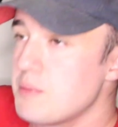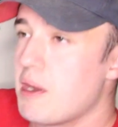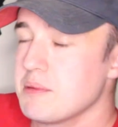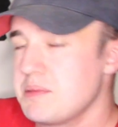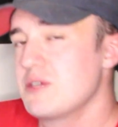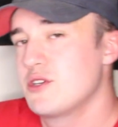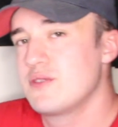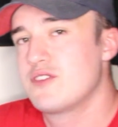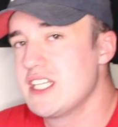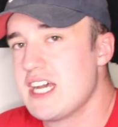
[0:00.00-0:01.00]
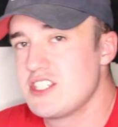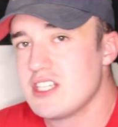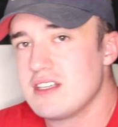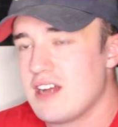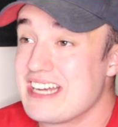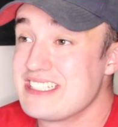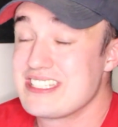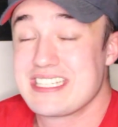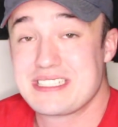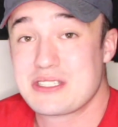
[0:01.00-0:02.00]
would probably be rooting for Deji. I
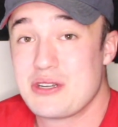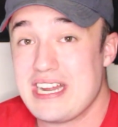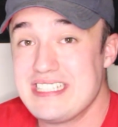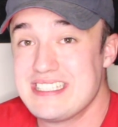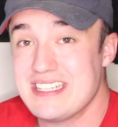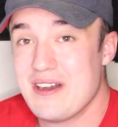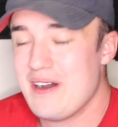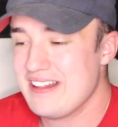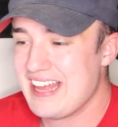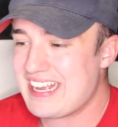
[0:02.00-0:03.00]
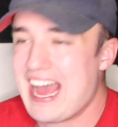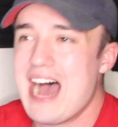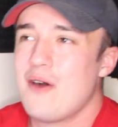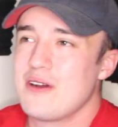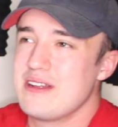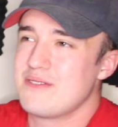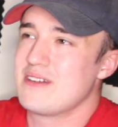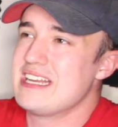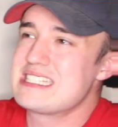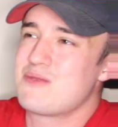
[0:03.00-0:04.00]
just think it's crazy, though, like, how...
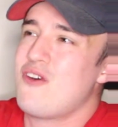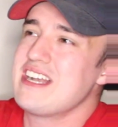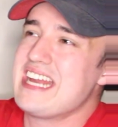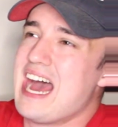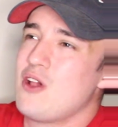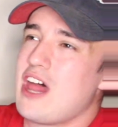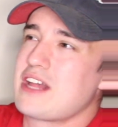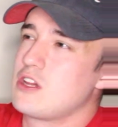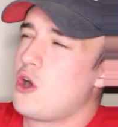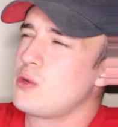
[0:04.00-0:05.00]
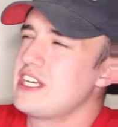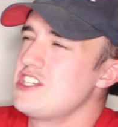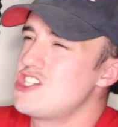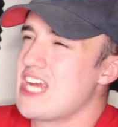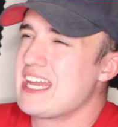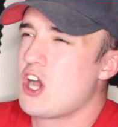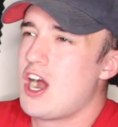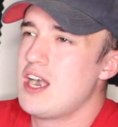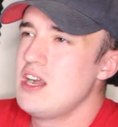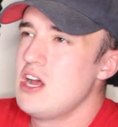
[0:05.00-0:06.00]
It's funny how, like, Logan and Jake
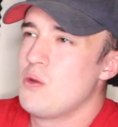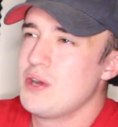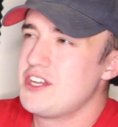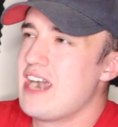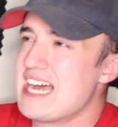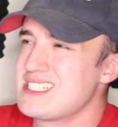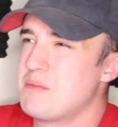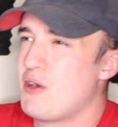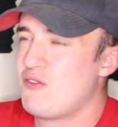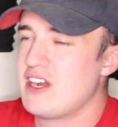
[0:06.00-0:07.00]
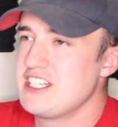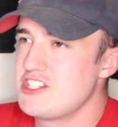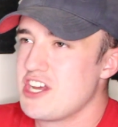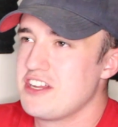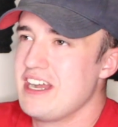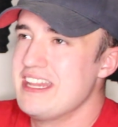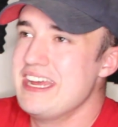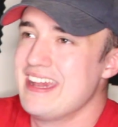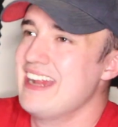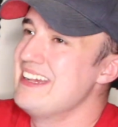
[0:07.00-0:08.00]
are when they're asked about fighting each other,
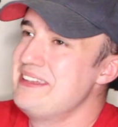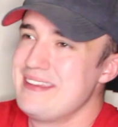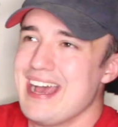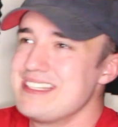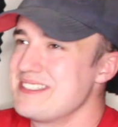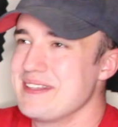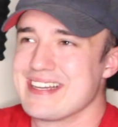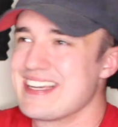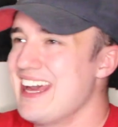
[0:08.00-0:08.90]
and then Deji and